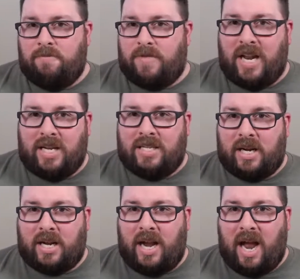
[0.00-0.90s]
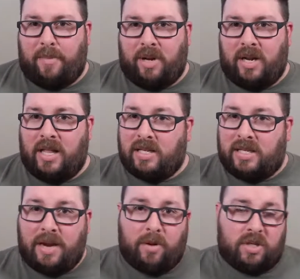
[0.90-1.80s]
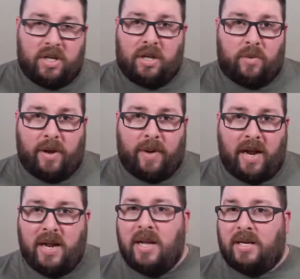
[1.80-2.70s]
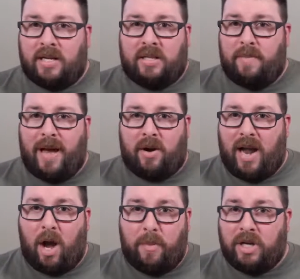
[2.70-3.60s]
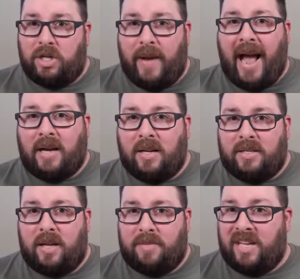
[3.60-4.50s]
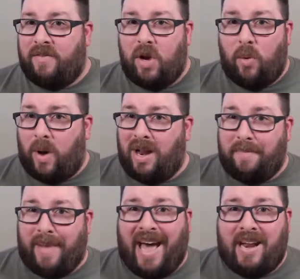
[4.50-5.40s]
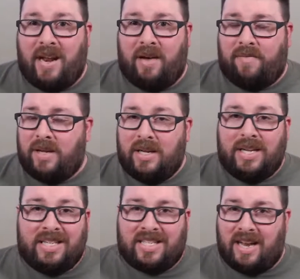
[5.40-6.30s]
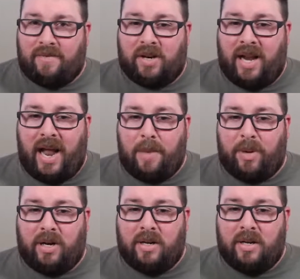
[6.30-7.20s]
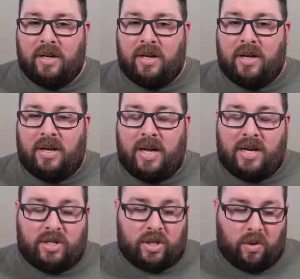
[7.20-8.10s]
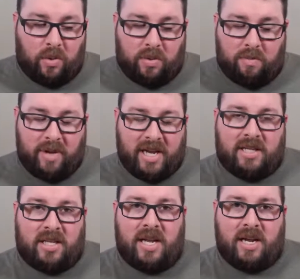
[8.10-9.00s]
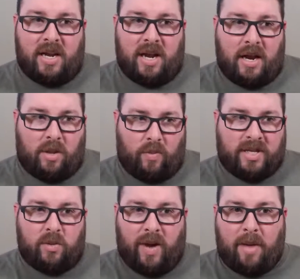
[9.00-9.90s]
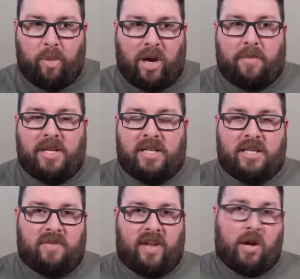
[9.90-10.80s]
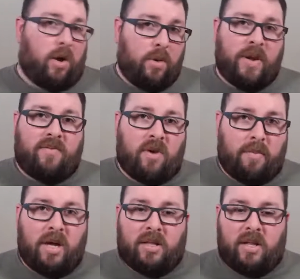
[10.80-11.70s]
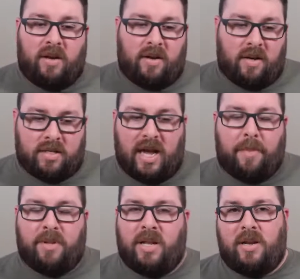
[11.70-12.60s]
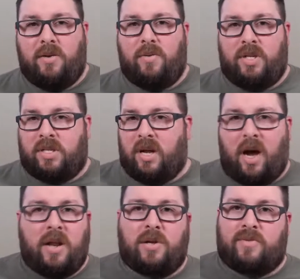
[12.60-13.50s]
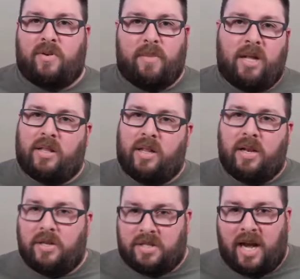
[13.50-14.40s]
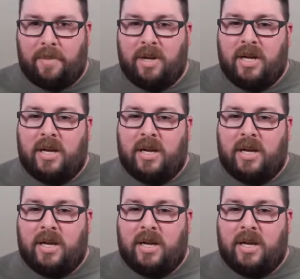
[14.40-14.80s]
then it's not going to happen. And the same goes the other way, right? Doesn't matter how much you act on something. If you don't want it bad enough, it's never going to happen. And so the biggest thing, the reason why I brought up these things of like, oh, you read for a month and then you stop. And then you listen to audios for a month and then you stop,